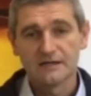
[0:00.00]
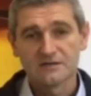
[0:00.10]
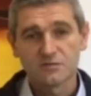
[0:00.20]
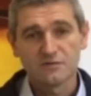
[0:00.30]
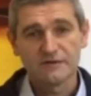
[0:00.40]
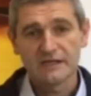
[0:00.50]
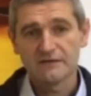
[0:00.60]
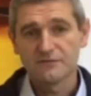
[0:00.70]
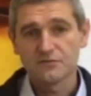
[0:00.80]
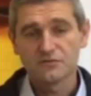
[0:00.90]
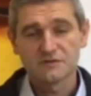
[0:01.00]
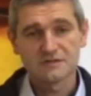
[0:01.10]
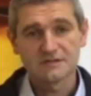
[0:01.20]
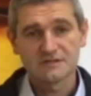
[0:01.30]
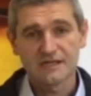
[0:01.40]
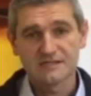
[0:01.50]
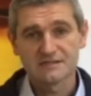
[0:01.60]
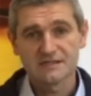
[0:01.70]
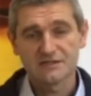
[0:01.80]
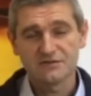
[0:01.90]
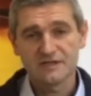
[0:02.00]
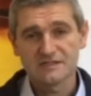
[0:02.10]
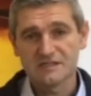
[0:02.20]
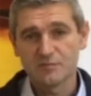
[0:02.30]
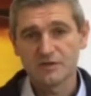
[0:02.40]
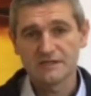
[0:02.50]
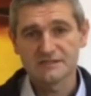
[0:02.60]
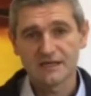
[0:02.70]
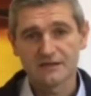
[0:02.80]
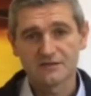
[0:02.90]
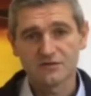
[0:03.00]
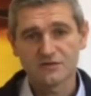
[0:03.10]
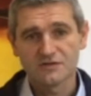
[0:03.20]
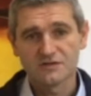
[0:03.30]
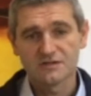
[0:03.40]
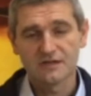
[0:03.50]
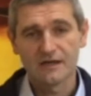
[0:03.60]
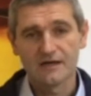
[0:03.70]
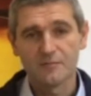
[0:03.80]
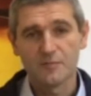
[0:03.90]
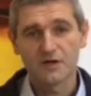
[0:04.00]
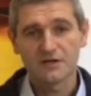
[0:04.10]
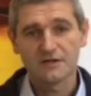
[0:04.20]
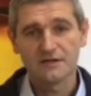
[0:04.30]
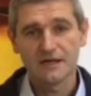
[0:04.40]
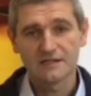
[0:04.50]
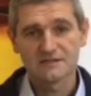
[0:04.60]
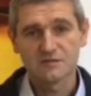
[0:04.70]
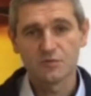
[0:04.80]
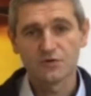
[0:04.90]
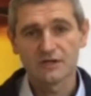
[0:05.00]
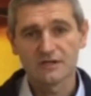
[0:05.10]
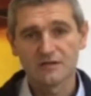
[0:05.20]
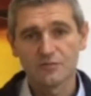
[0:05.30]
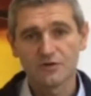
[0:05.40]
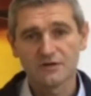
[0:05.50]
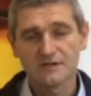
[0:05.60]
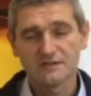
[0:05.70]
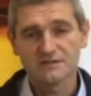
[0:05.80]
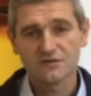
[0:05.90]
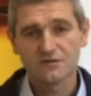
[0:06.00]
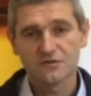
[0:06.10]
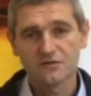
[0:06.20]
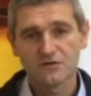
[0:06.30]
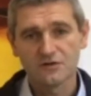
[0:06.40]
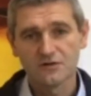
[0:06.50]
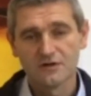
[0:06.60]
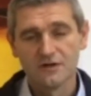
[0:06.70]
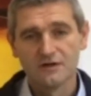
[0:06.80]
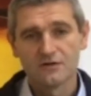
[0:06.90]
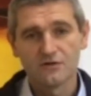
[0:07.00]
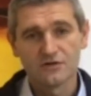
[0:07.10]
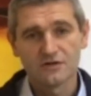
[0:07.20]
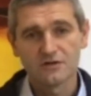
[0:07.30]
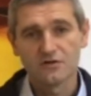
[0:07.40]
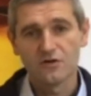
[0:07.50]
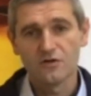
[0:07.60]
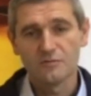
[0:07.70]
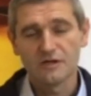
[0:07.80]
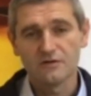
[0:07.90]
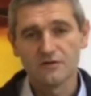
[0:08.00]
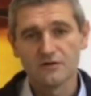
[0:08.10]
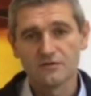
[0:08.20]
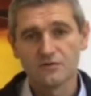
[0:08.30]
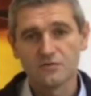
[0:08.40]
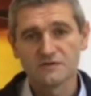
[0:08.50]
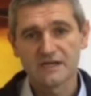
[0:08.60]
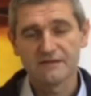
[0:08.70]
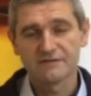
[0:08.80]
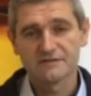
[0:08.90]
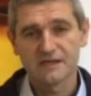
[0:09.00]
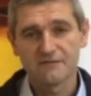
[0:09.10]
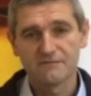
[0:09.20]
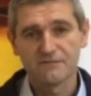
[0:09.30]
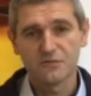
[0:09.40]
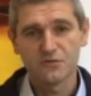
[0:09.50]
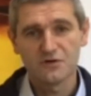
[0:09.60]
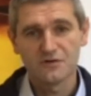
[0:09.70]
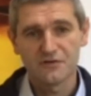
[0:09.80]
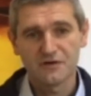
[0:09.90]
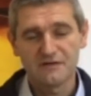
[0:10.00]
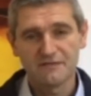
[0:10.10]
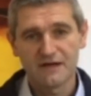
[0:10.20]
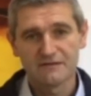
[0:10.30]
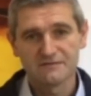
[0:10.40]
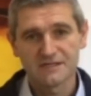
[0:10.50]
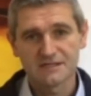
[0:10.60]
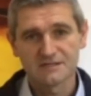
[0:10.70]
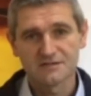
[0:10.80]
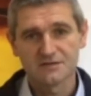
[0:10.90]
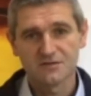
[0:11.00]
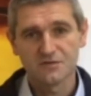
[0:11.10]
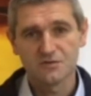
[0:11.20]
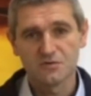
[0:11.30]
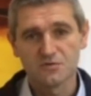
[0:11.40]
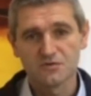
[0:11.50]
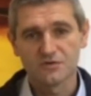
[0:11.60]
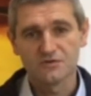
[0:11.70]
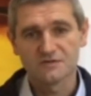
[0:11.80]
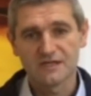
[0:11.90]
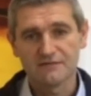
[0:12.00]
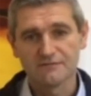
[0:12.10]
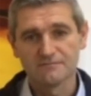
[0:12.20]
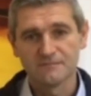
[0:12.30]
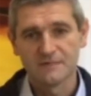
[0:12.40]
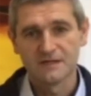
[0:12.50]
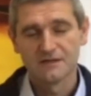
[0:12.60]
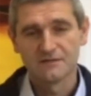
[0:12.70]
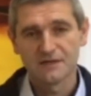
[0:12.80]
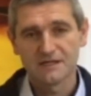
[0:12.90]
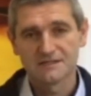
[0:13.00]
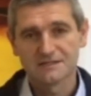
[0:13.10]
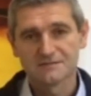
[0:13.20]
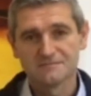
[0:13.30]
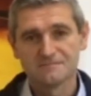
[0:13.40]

So if any of those sessions interest you, please get in touch, martin@supportingcommunities.org, or you can call me on 0774 356 2027. Thanks.